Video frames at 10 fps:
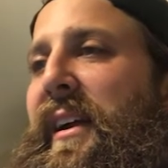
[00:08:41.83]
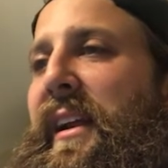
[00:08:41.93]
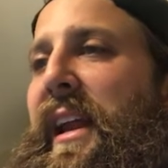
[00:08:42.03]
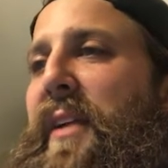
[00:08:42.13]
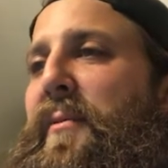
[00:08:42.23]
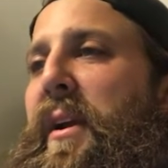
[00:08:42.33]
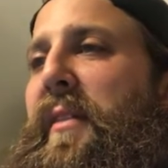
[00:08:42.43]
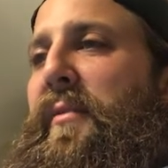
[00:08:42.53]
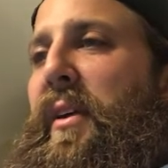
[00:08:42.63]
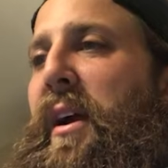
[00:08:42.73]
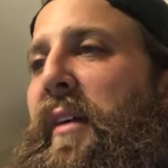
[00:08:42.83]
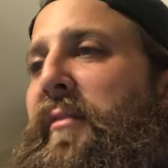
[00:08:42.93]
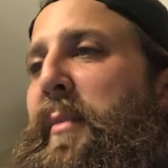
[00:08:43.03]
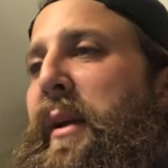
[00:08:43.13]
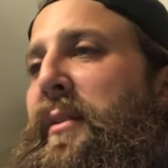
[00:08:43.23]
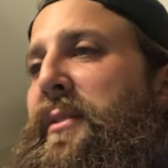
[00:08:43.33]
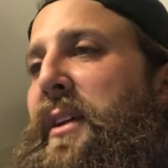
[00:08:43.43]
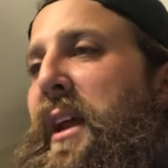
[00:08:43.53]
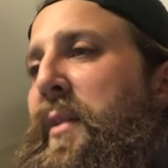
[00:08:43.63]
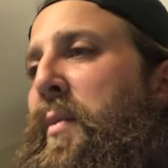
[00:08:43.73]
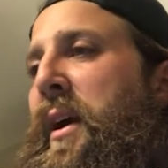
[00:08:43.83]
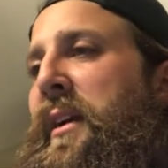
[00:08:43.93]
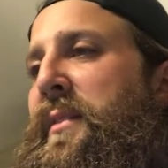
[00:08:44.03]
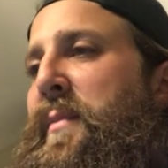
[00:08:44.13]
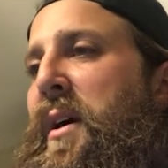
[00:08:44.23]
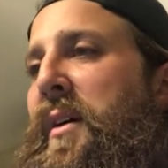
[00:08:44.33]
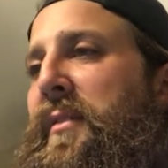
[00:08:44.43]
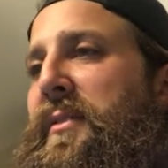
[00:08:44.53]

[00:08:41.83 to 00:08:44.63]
Get ready for hive beetles and wax moths.